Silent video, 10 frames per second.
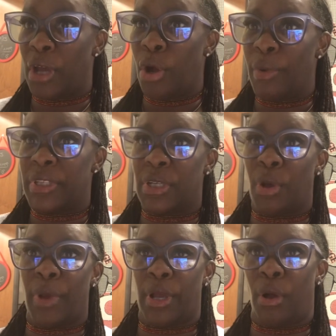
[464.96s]
know what's
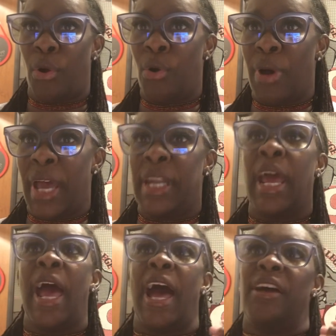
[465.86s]
going on,
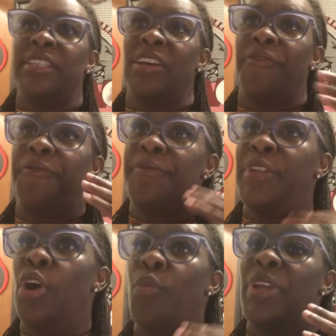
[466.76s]
how to
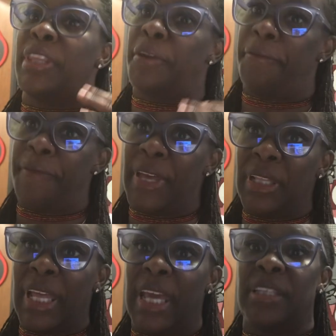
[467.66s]
know what they're
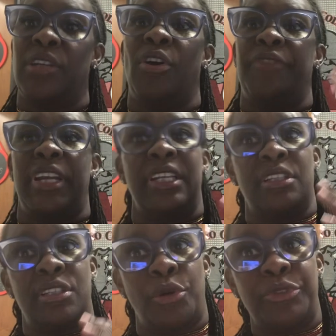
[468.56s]
feeling, to know if they need to
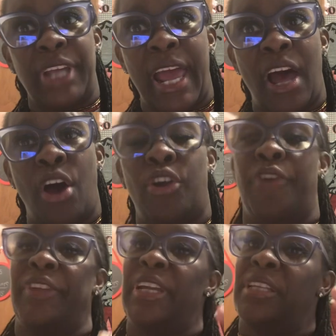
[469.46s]
slow down or
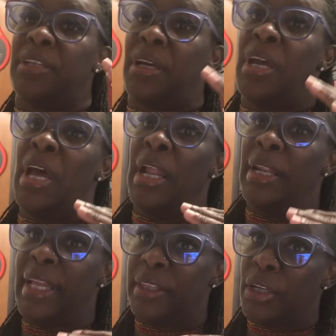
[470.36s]
if they need to
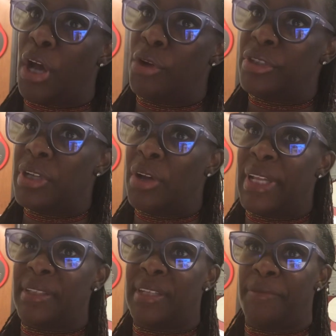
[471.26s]
let the coach know
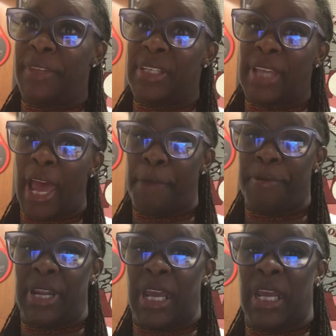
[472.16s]
that something's
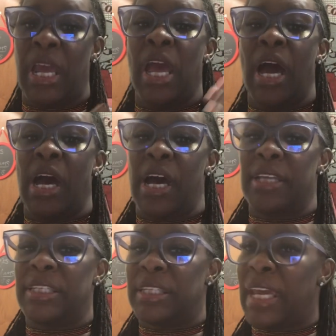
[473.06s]
happening, uh,
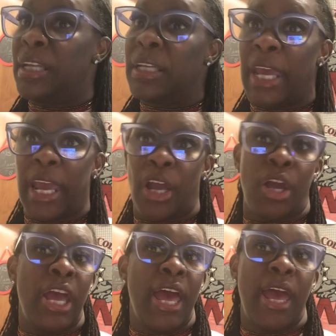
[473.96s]
skincare,
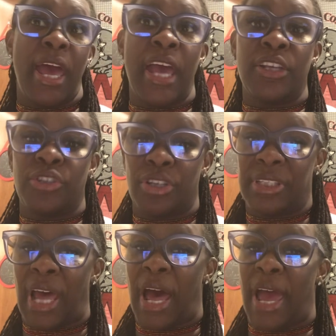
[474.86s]

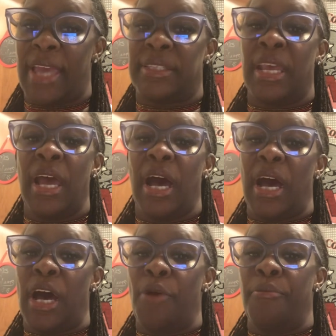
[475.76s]
exercise,
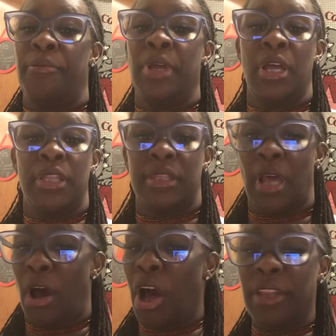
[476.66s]
um,
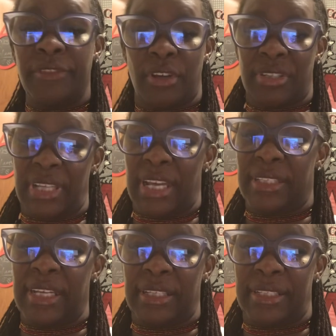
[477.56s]
all of those things
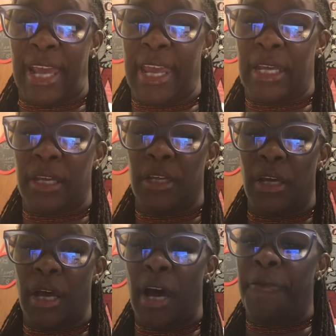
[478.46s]
need to take
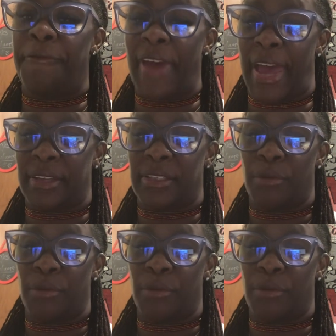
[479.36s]
effect